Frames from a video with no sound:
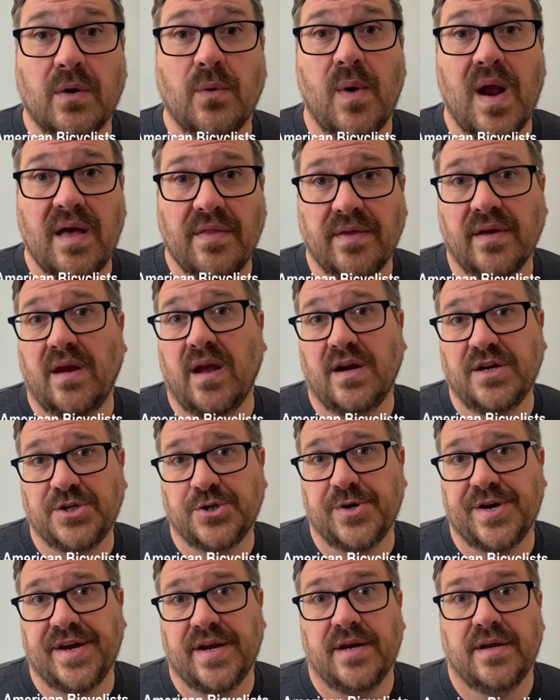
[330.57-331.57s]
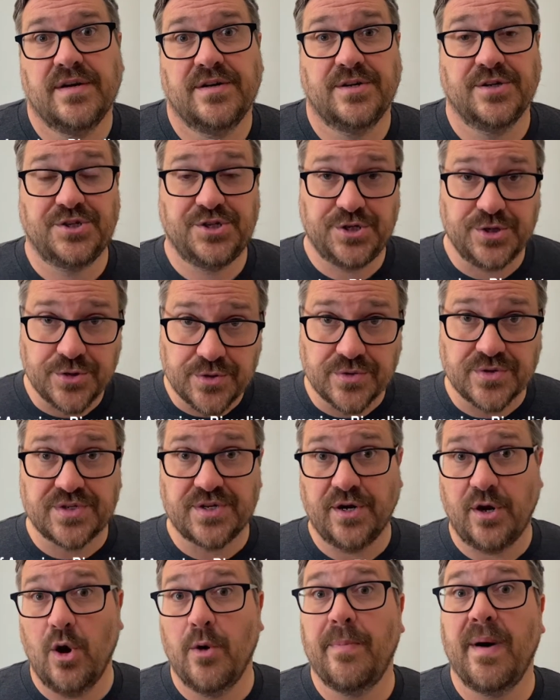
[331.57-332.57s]
around the country to choose
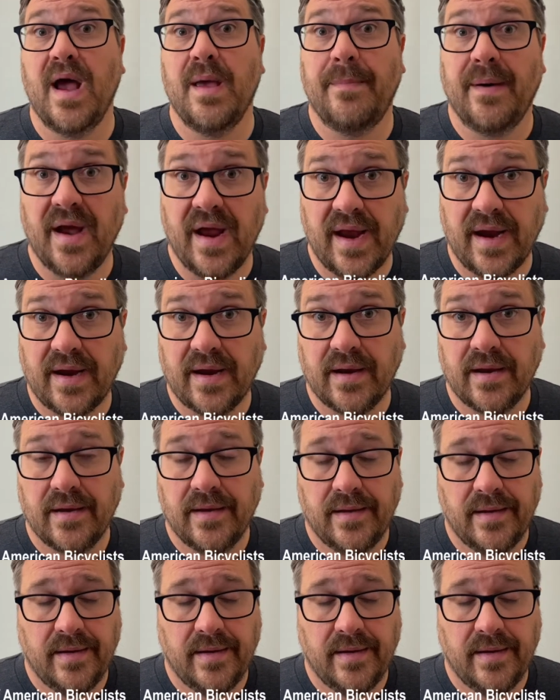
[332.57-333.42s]
to go by bike.